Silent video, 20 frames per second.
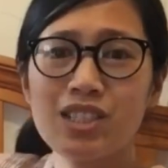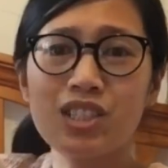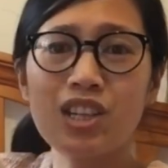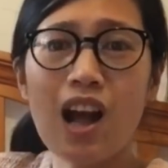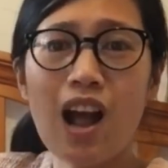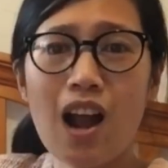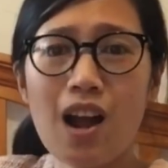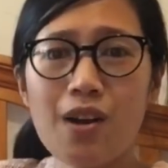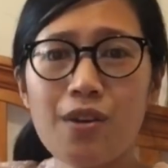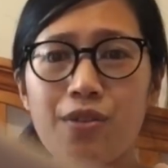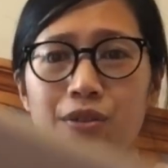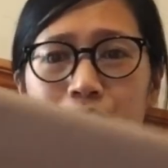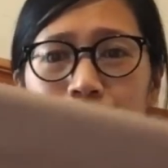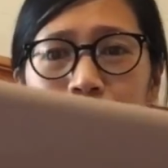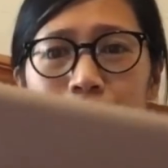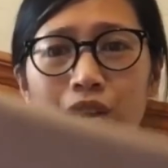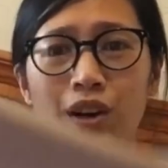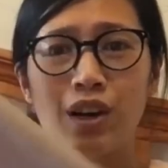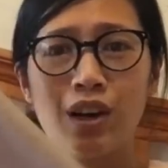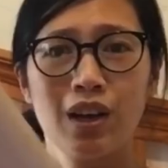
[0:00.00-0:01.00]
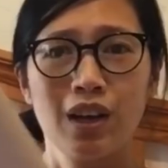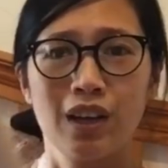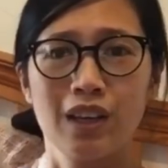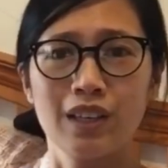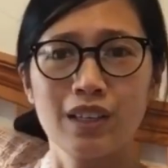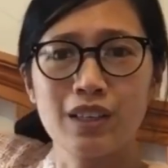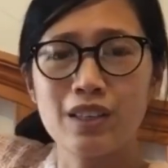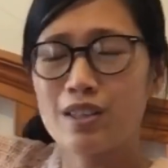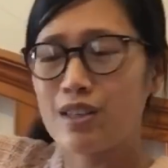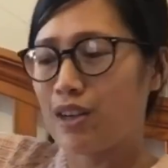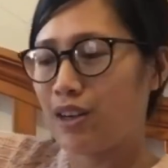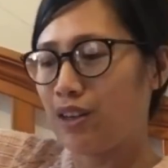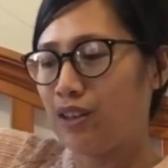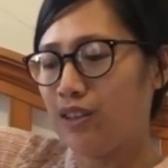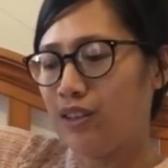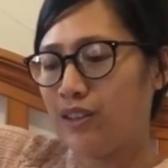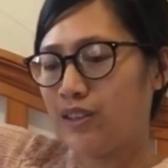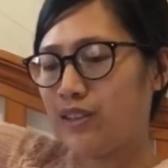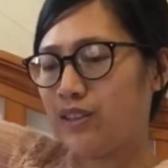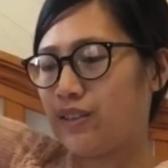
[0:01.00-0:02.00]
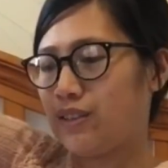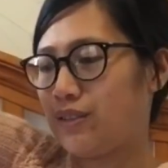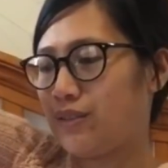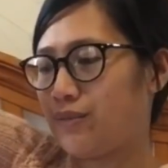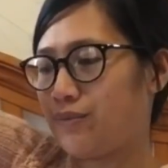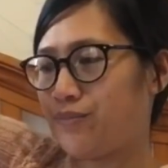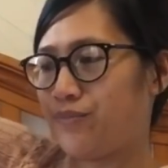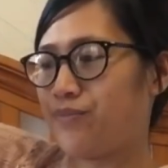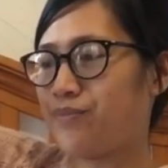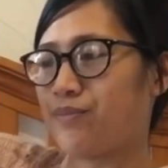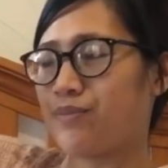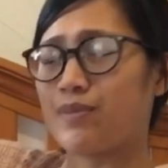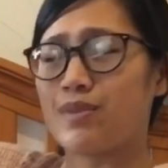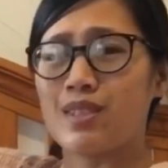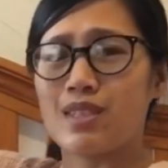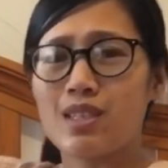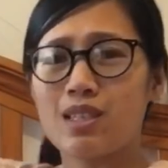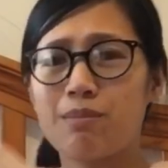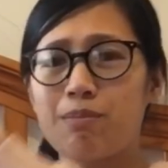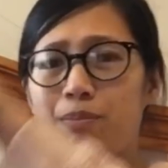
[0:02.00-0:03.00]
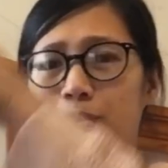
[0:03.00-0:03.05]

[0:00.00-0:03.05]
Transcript: scarf, you know, this is